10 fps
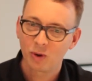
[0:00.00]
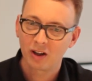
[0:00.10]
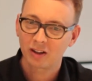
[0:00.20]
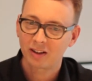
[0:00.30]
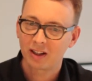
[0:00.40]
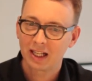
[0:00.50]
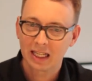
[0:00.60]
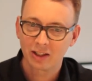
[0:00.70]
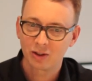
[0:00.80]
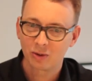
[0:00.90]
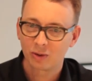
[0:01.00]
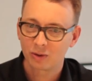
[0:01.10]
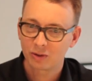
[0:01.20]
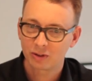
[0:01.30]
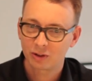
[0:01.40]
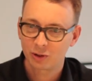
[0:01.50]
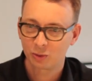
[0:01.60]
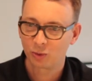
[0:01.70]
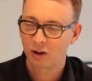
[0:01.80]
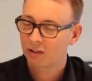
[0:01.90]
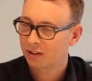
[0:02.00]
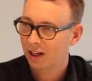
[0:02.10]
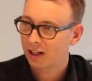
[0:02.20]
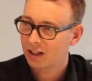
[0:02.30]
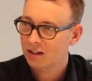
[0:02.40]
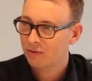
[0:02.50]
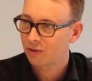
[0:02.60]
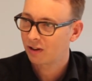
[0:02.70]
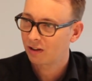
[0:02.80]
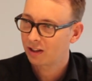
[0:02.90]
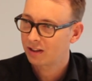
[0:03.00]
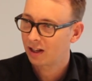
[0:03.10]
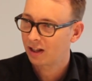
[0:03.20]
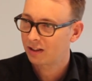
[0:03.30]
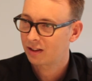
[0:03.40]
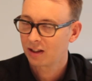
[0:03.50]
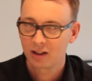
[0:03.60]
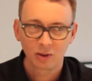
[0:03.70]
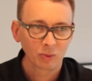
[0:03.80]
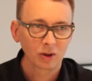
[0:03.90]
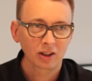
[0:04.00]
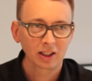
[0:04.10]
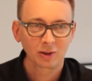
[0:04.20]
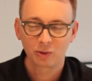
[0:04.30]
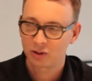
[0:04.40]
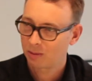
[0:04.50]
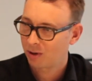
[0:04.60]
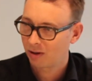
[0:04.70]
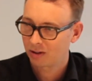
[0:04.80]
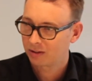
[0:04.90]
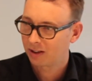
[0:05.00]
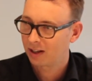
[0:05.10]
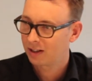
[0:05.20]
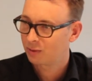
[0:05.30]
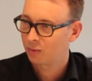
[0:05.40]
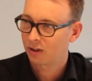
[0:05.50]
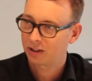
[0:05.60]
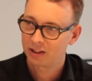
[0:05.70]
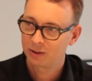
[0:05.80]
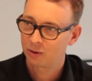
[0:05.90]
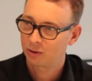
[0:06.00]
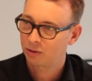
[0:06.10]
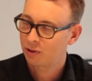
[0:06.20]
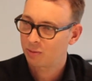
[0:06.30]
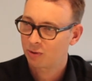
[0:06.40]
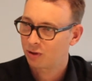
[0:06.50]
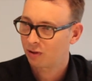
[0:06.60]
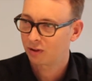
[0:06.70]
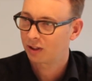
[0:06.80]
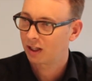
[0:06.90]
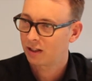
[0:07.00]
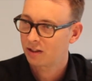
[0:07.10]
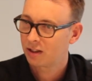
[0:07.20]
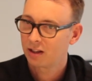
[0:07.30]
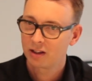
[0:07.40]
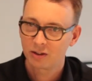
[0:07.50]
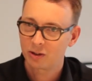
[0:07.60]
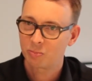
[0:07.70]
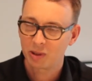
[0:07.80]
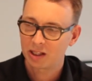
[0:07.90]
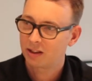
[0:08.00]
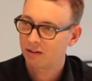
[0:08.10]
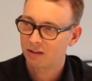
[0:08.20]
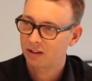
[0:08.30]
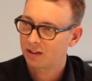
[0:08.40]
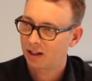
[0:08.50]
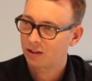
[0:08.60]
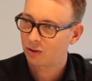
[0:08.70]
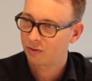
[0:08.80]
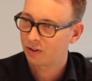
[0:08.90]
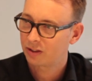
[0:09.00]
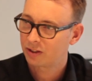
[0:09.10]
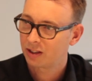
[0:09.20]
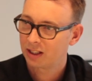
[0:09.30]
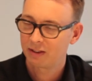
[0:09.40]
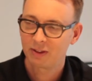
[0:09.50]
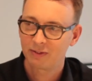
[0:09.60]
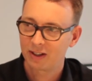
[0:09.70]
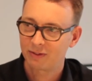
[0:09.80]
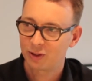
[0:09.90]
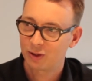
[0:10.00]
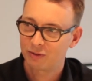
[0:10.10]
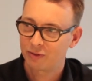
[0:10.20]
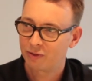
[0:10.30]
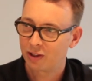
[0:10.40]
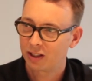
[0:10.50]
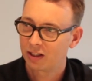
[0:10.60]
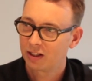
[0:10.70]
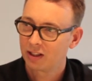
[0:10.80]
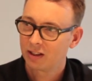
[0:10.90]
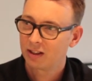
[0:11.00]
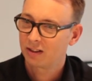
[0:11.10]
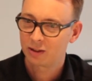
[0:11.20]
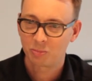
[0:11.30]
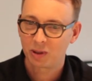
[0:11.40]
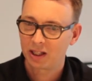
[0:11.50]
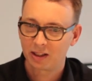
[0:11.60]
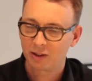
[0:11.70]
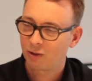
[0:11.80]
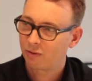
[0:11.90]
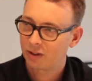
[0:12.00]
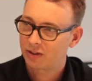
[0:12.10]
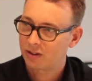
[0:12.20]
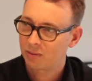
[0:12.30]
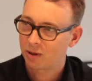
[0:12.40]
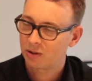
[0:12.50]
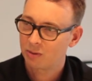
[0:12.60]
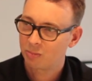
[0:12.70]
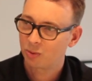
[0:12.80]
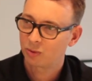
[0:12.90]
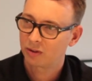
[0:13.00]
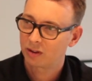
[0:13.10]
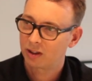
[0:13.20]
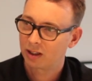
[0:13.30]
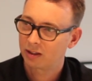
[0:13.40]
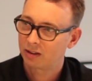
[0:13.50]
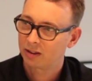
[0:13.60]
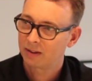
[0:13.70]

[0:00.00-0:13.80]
work in your school holidays for an architect, working your summer holidays, working your Christmas holidays, just be in an architect's office, even if you have to do it for free. Just being in an office is the most important thing.